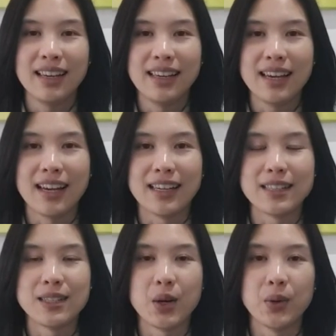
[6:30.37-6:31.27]
Yeah,
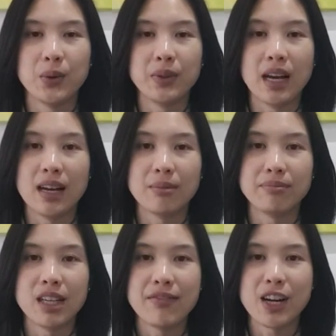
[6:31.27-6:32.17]
so
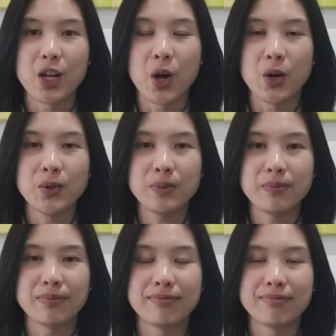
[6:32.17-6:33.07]
give it a go.
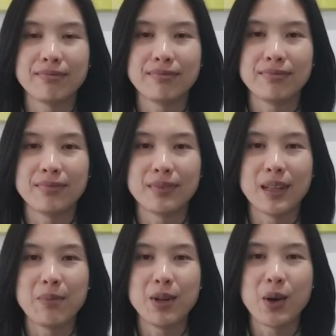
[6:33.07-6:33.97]

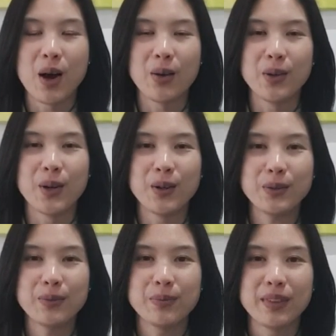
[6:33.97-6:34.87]
Let me know how you go.